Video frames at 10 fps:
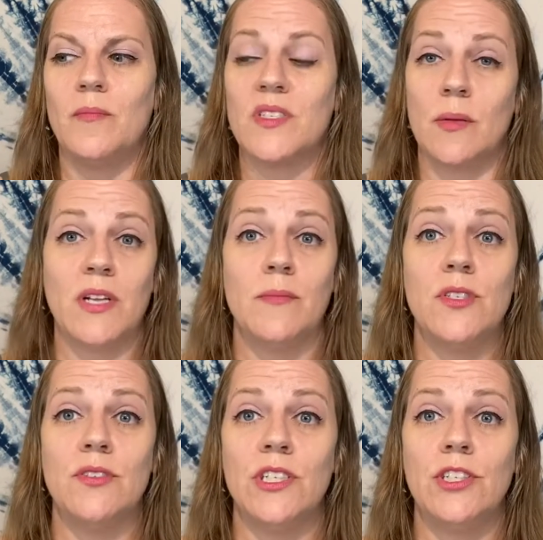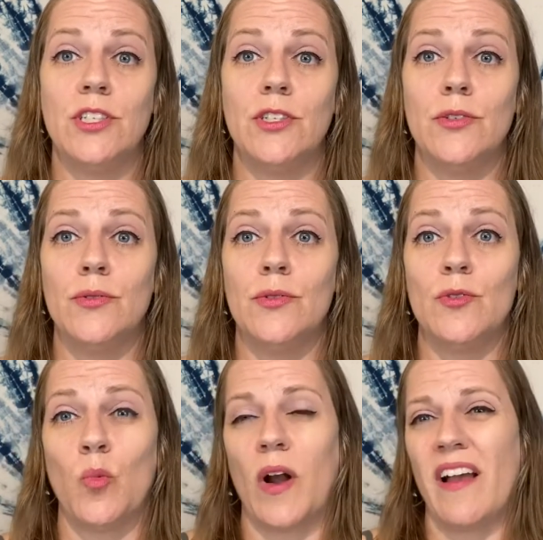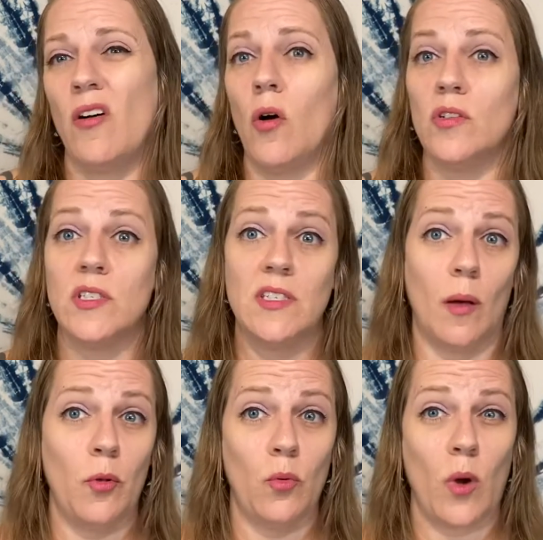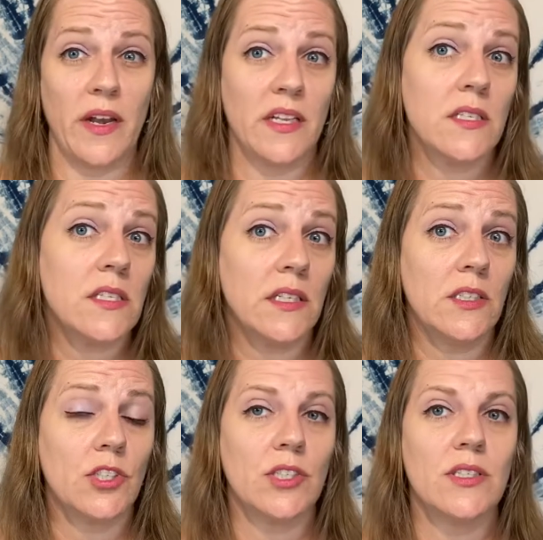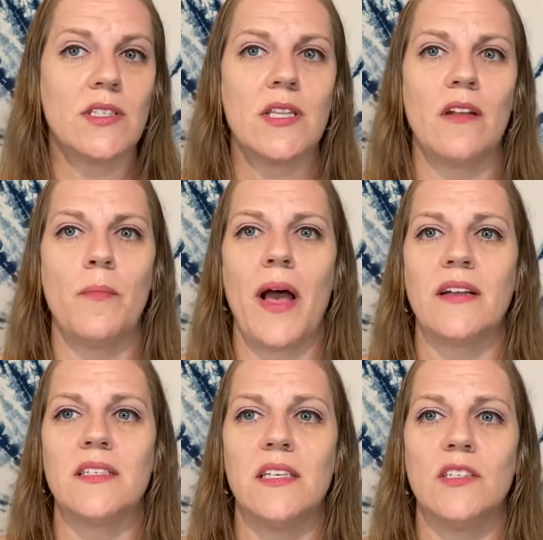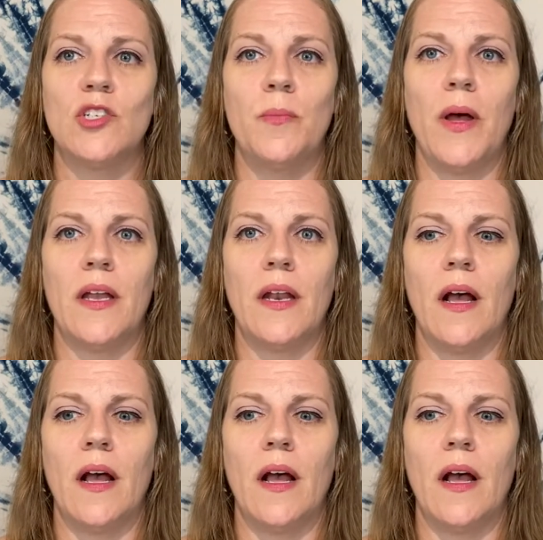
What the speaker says: sometimes you need to use what I call double running stitch instead of back stitch, but